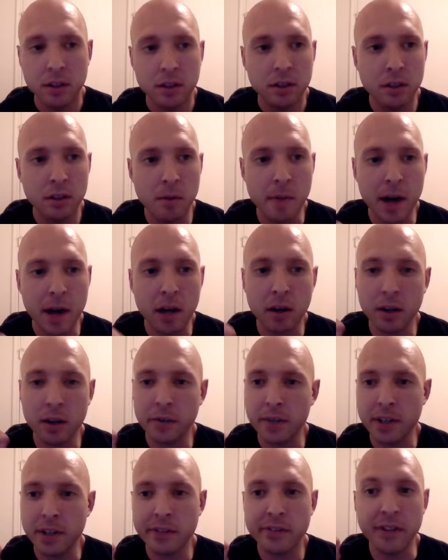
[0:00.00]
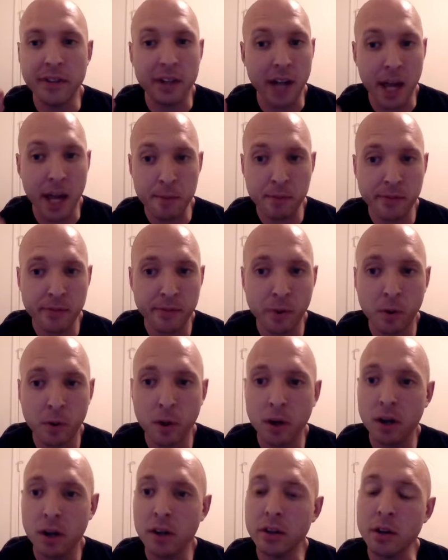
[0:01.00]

no matter if it's the night before,